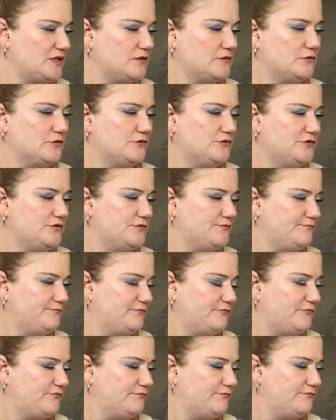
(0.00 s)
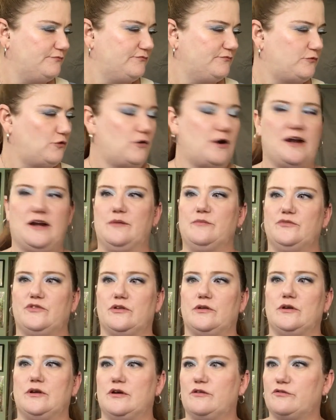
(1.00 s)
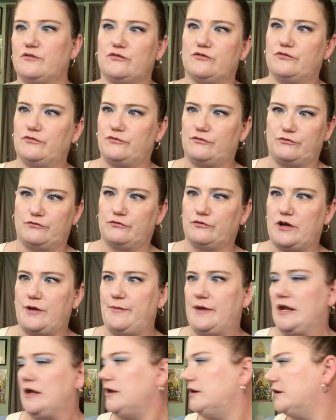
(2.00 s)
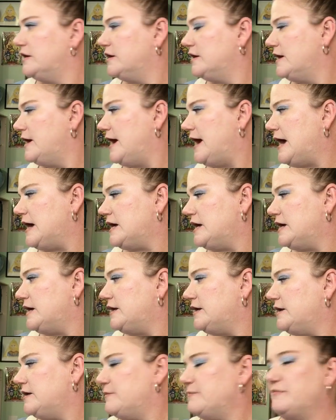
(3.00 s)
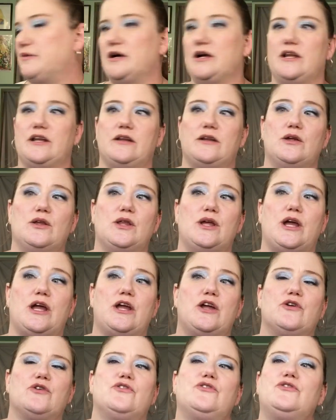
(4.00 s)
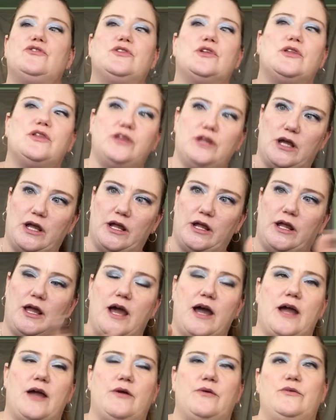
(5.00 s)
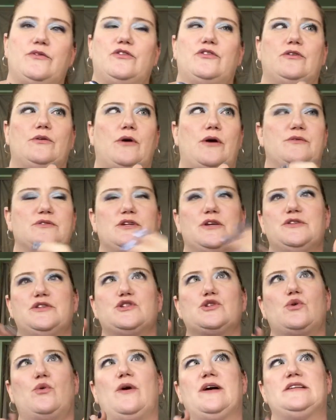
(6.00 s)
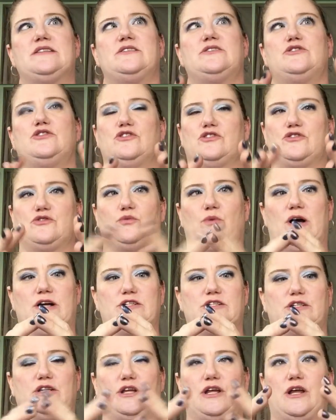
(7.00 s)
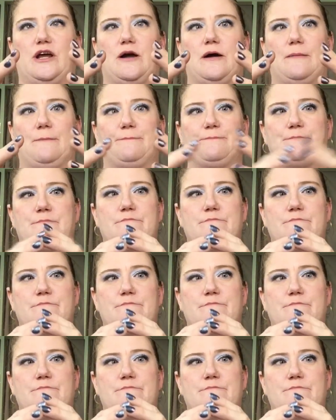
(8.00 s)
those 4 items and a freebie. But here's the thing. I was on this quest to swatch the